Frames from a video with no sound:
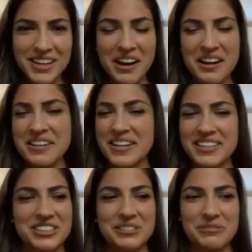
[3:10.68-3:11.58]
Uh,
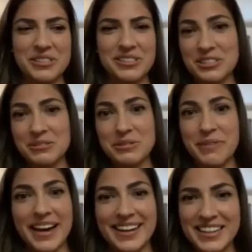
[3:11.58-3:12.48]
she was she was a
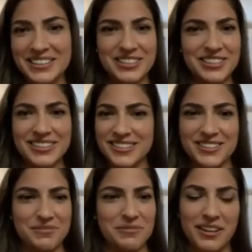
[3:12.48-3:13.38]
badass.
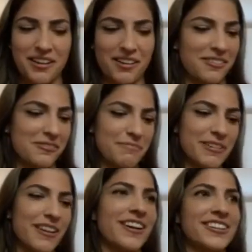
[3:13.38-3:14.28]
She's oh
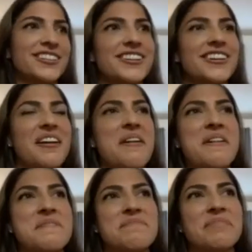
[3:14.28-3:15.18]
gosh,
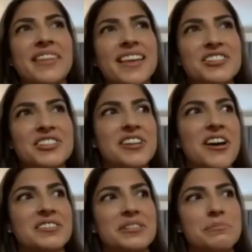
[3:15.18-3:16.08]
um, she's
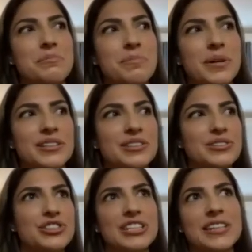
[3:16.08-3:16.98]
awesome. But
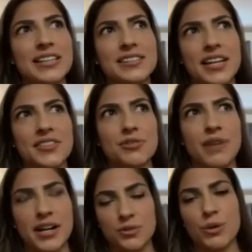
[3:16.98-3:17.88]
she had set the
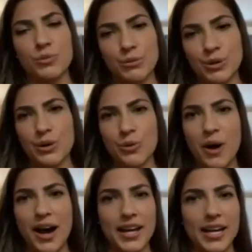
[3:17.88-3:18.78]
record when we were in
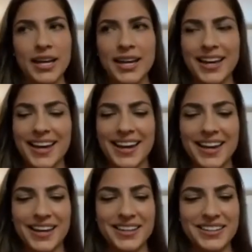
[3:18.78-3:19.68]
Hawaii,
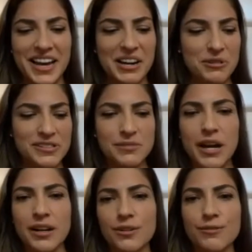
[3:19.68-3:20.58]
and I always
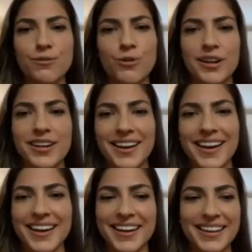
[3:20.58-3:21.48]
admired her for it.
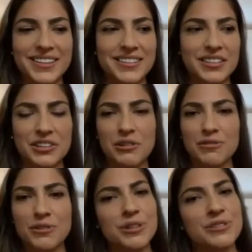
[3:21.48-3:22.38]
And you know, a
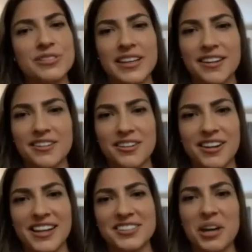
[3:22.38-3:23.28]
few years later,
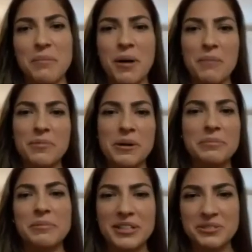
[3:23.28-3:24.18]
I saw it pop up
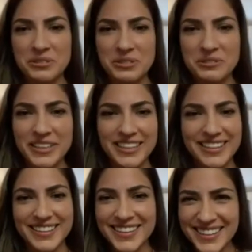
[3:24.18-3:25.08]
on my social
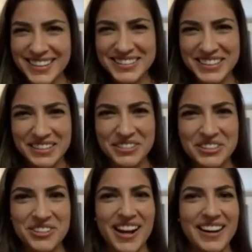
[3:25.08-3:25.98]
media to give it a
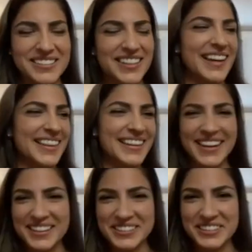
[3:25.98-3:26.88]
try, and I was like, I think
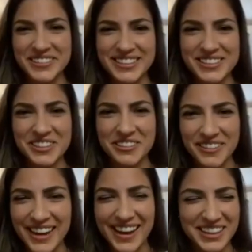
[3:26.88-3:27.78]
I could do it. So
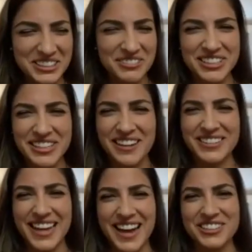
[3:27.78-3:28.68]
I actually reached out
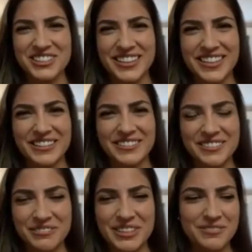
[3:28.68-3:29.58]
to Ashley, and
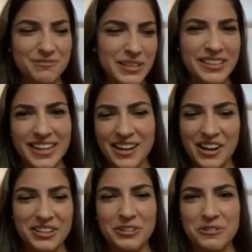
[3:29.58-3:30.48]
we've been
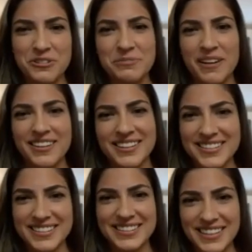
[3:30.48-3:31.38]
under correspondence
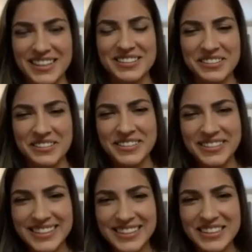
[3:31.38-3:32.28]
since then. So
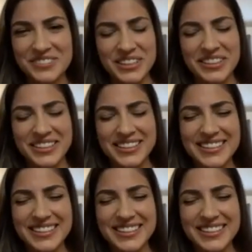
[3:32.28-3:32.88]
it's been good.